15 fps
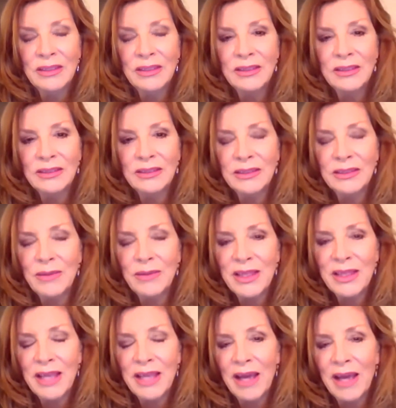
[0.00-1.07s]
Sit
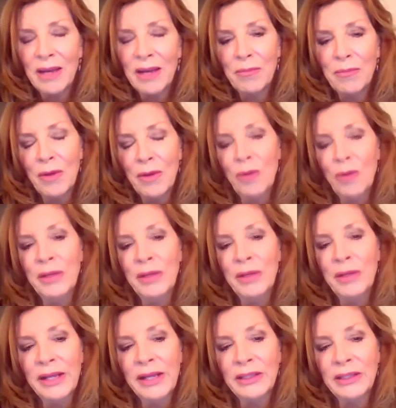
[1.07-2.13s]
with that a
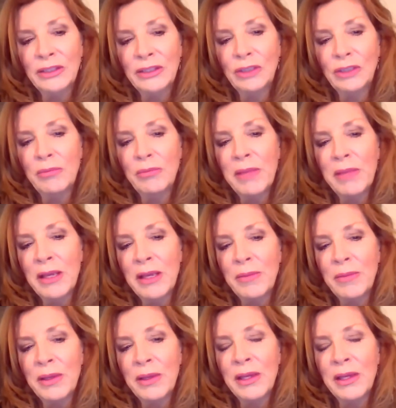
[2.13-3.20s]
moment as you
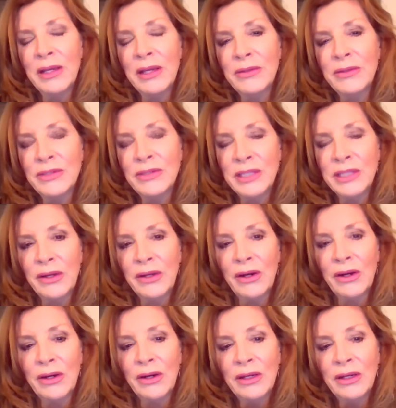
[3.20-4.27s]
maybe
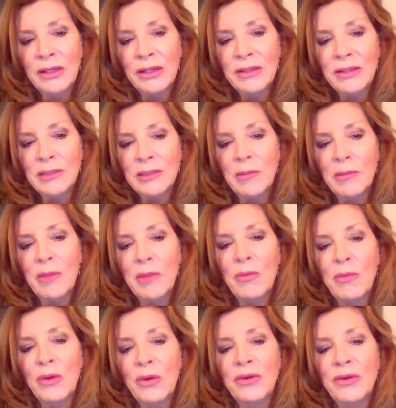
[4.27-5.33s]
consider some of the
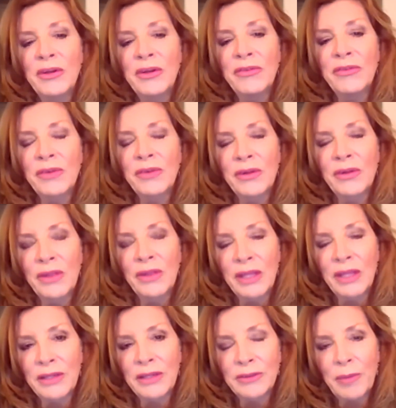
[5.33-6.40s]
more difficult
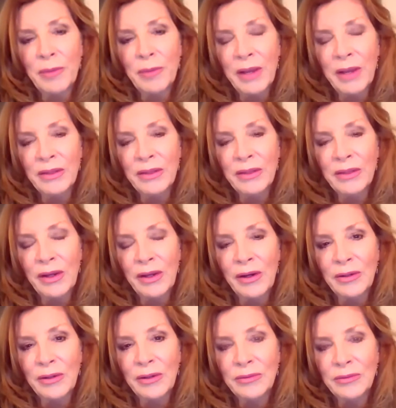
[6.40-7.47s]
things about the
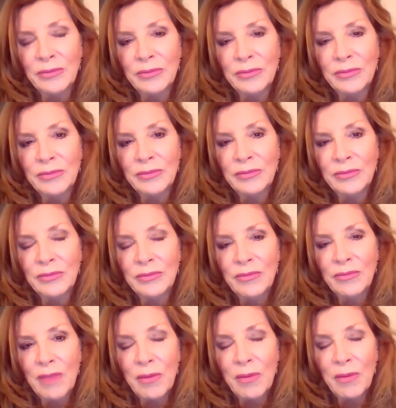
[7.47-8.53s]
year.
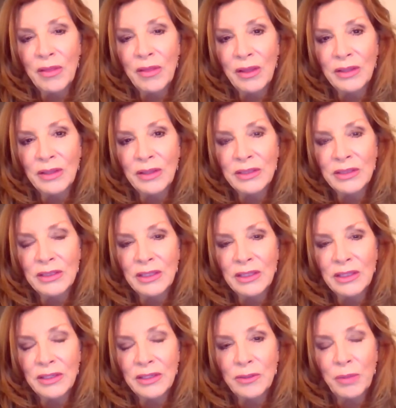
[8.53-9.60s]
Maybe things
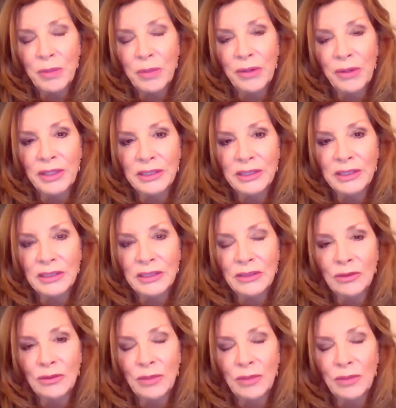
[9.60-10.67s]
and
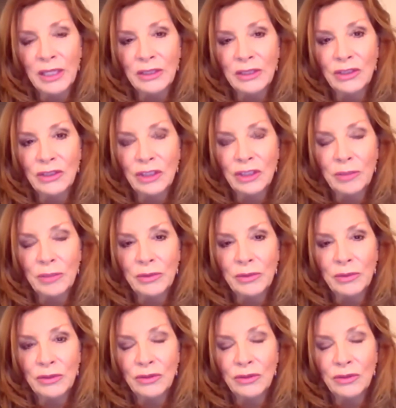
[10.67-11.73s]
experiences or relationships
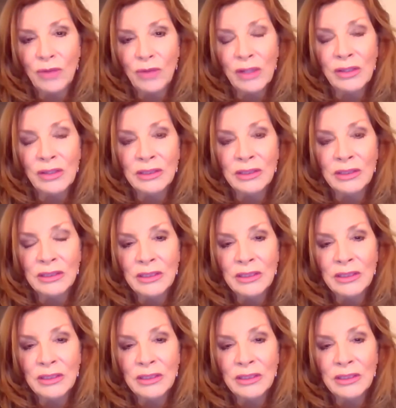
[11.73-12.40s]
or struggles